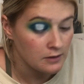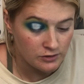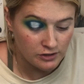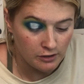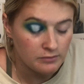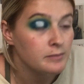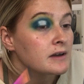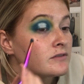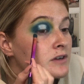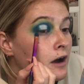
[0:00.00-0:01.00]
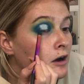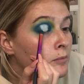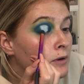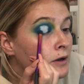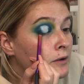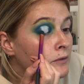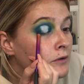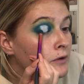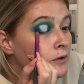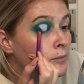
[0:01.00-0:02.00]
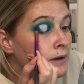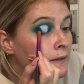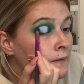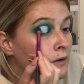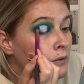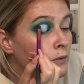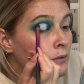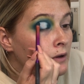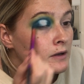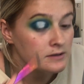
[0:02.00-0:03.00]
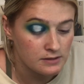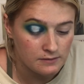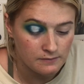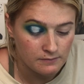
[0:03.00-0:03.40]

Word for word: Just going with a bit of dark blue to blend the corners.